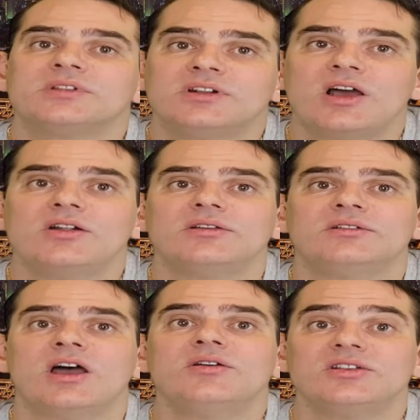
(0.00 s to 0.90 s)
No
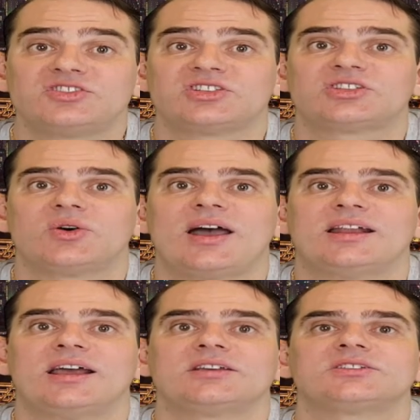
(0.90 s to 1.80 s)
logistical
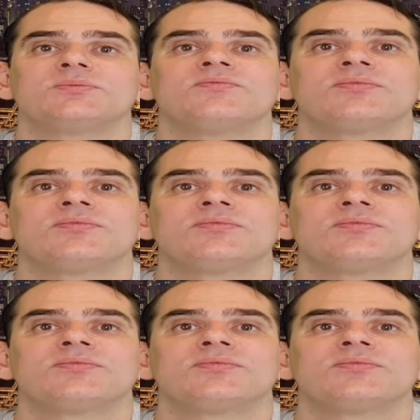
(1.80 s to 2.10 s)
headaches,